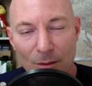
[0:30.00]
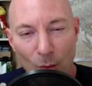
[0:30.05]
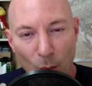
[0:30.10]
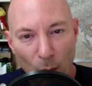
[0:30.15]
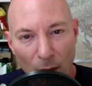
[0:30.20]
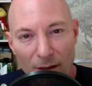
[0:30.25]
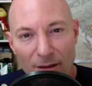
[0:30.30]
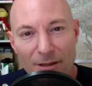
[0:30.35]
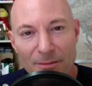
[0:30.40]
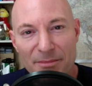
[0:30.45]

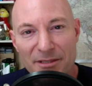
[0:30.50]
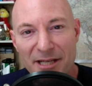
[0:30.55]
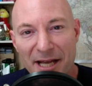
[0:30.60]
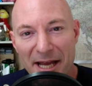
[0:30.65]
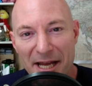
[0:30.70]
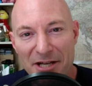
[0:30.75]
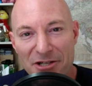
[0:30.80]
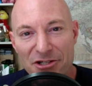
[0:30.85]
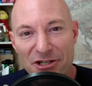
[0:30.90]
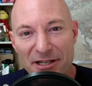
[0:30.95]
Welcome to
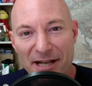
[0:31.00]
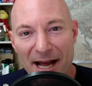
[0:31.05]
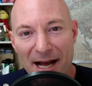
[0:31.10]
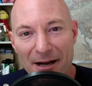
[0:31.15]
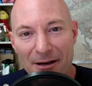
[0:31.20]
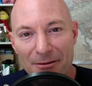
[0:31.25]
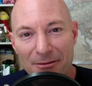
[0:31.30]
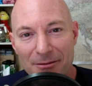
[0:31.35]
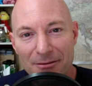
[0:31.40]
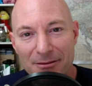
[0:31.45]
Asia
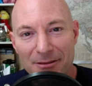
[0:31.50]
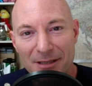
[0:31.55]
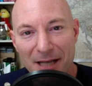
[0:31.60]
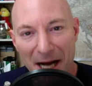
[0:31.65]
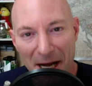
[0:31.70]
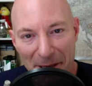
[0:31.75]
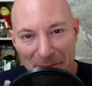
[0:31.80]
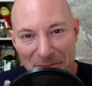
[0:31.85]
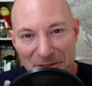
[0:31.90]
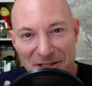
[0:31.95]
Now,
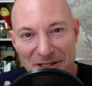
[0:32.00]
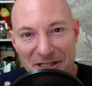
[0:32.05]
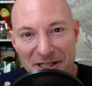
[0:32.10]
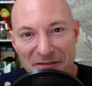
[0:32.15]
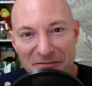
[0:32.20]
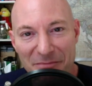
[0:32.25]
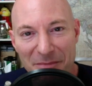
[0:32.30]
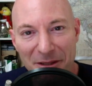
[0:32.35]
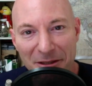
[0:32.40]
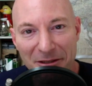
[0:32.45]
I'm
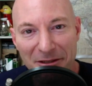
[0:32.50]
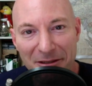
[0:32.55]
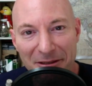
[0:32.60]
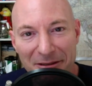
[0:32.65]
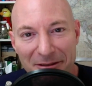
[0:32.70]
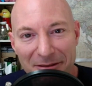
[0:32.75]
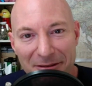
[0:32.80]
Steve Miller.